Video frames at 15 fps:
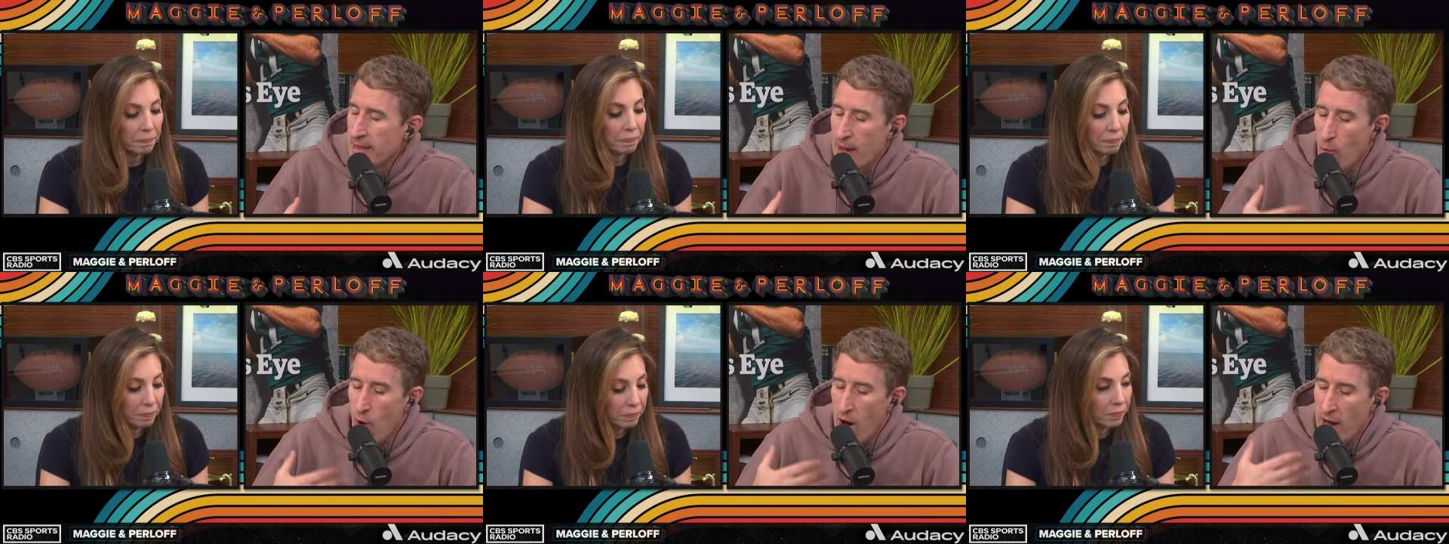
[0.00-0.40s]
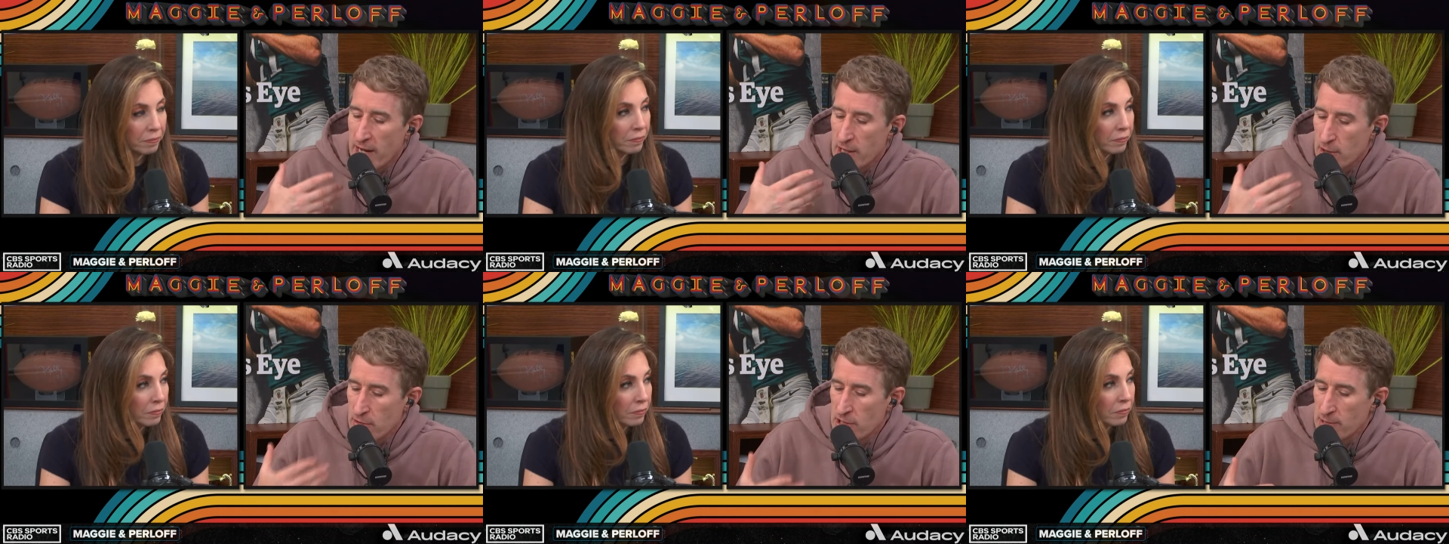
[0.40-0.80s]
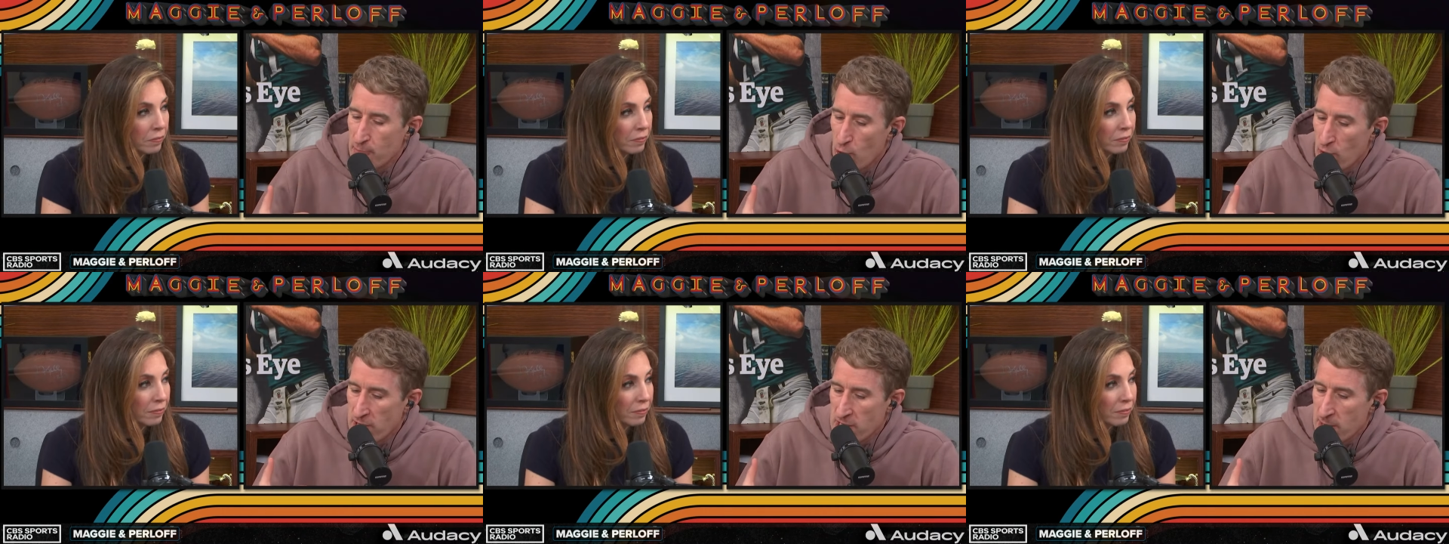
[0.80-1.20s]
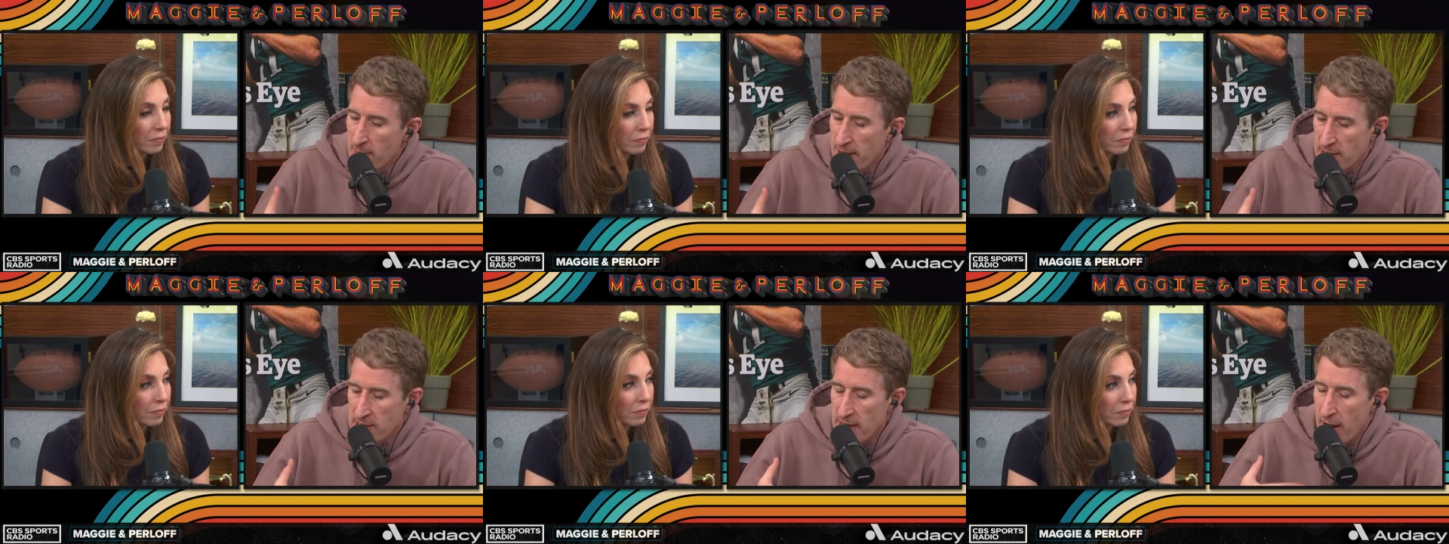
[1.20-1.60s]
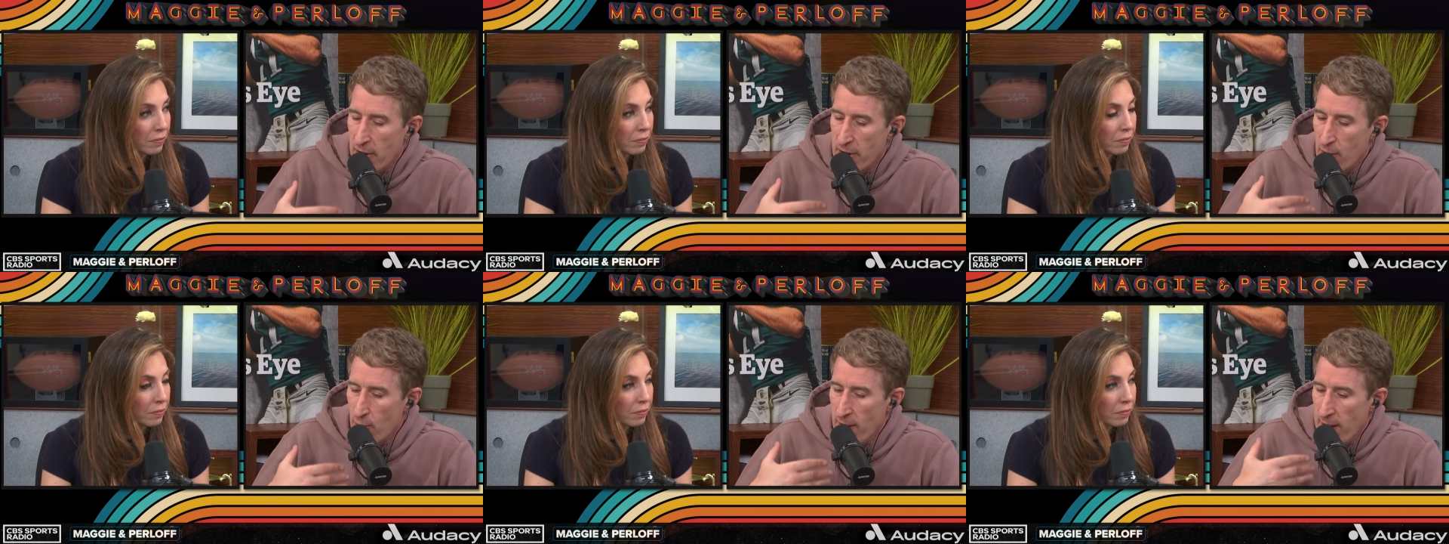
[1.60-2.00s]
Speaker 1: They want to use sports to make Saudi
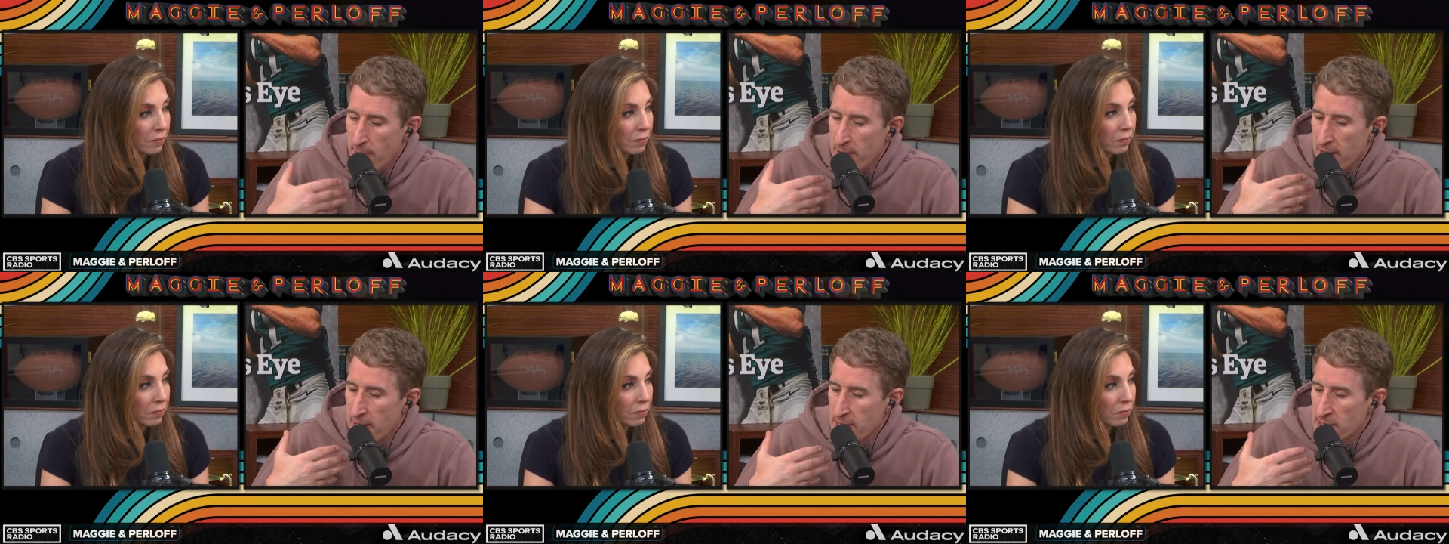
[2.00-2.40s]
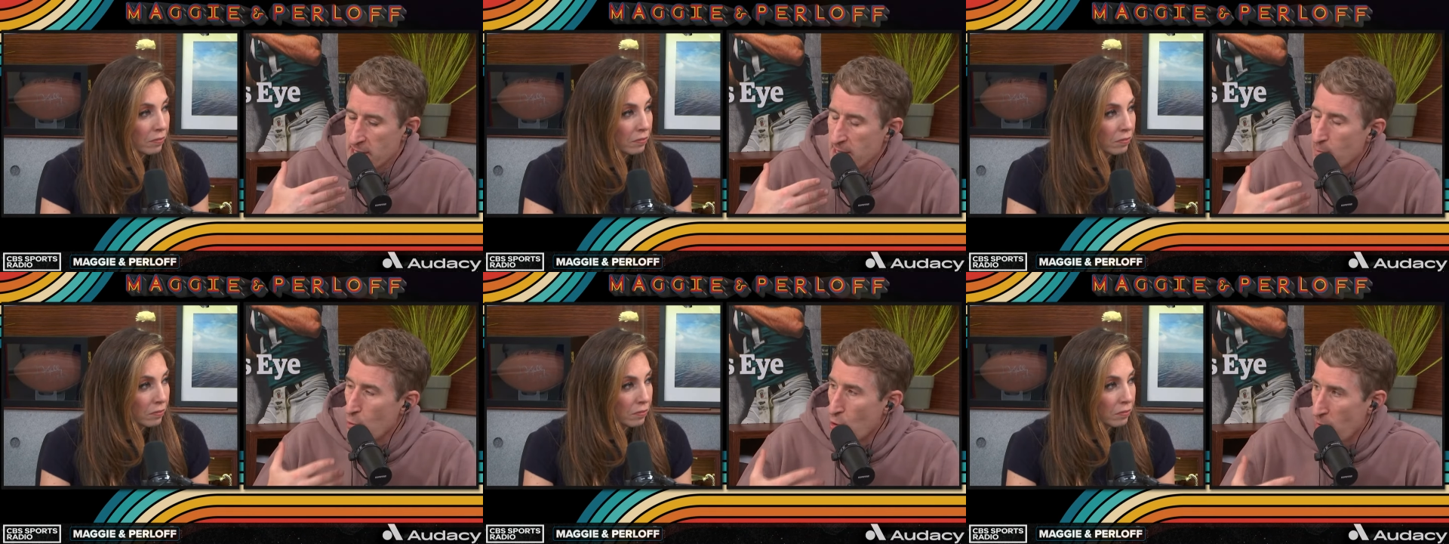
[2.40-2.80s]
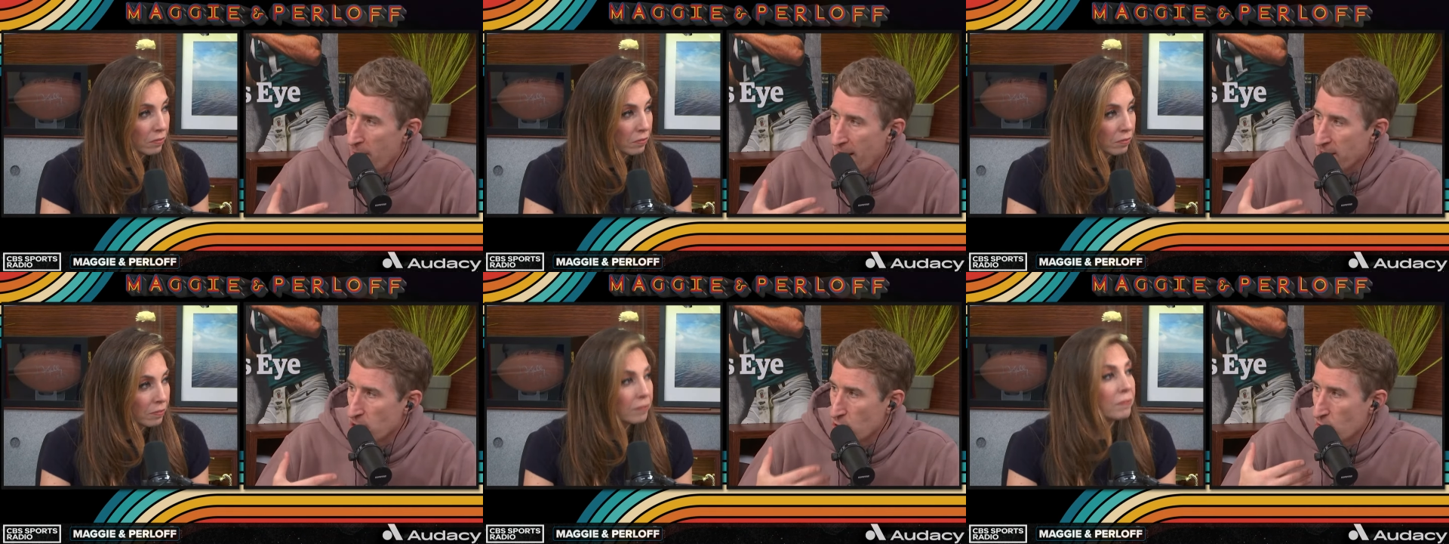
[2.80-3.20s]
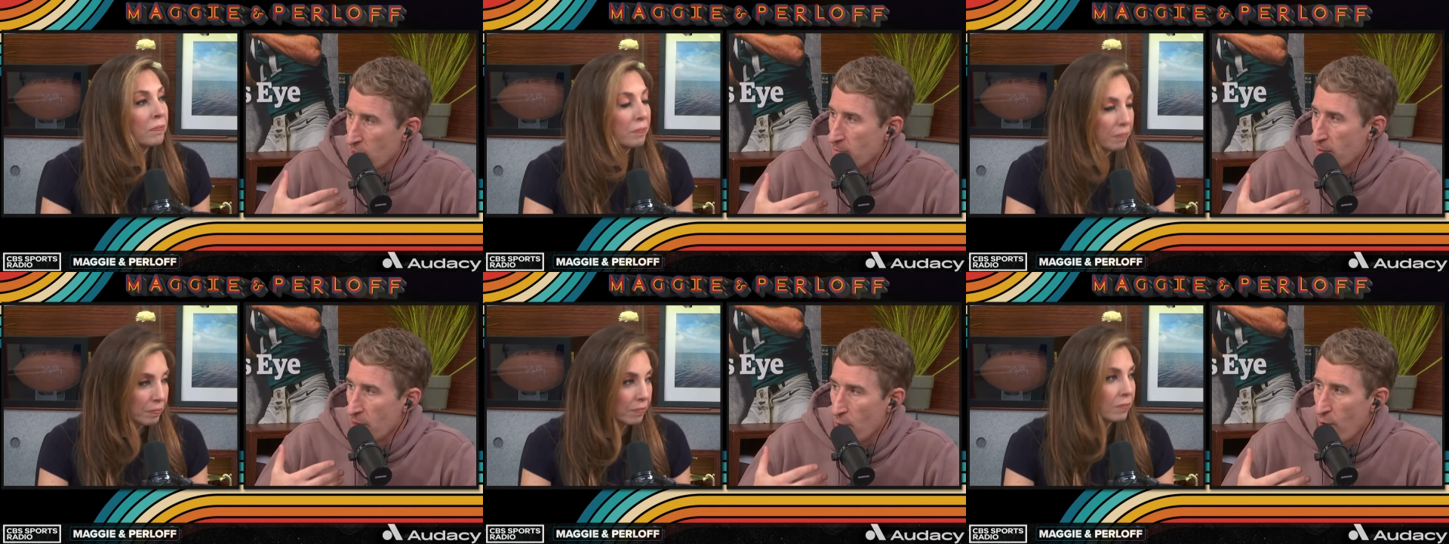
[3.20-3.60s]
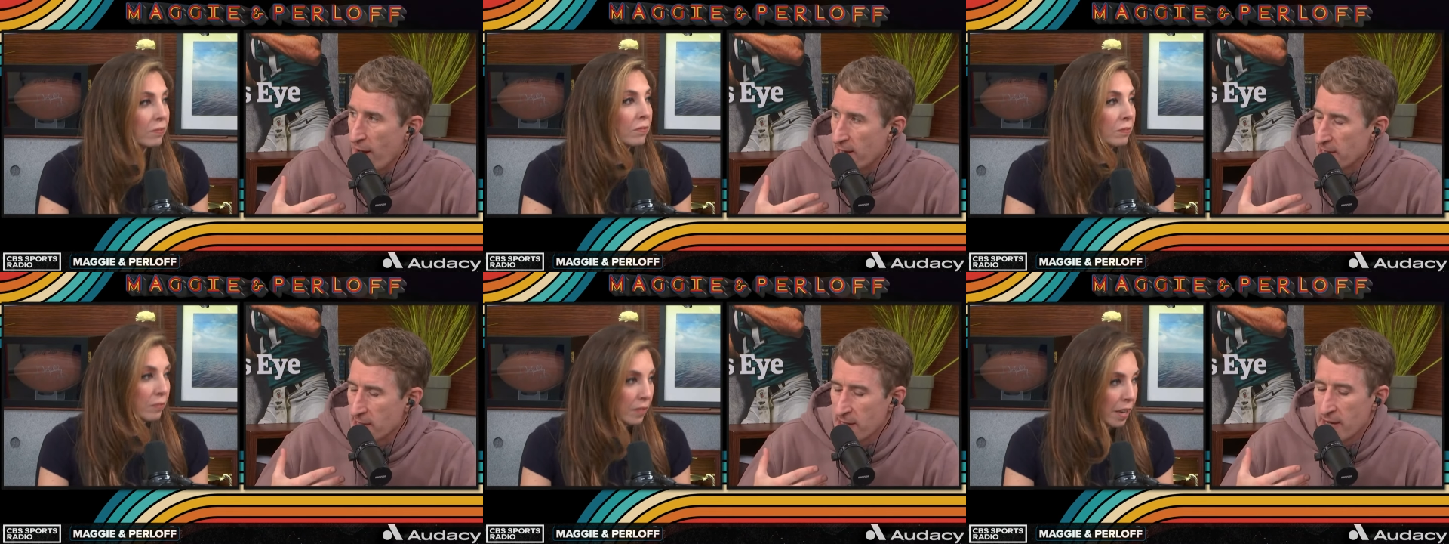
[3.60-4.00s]
Arabia seem more mainstream in the
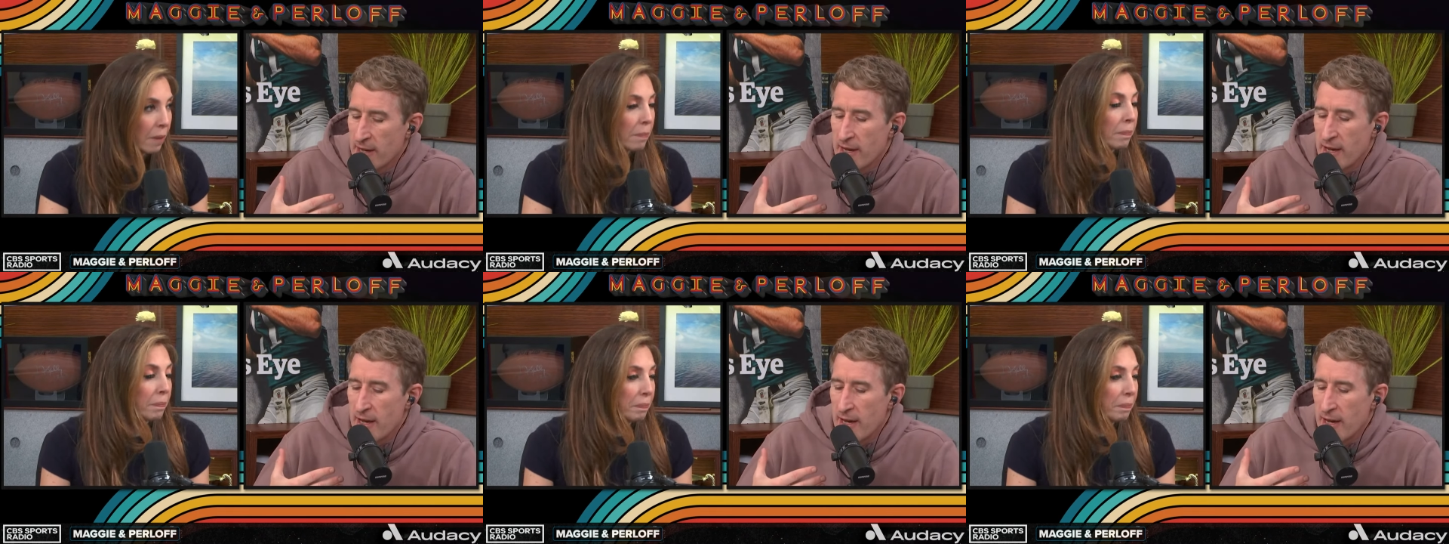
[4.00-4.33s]
West. Yeah.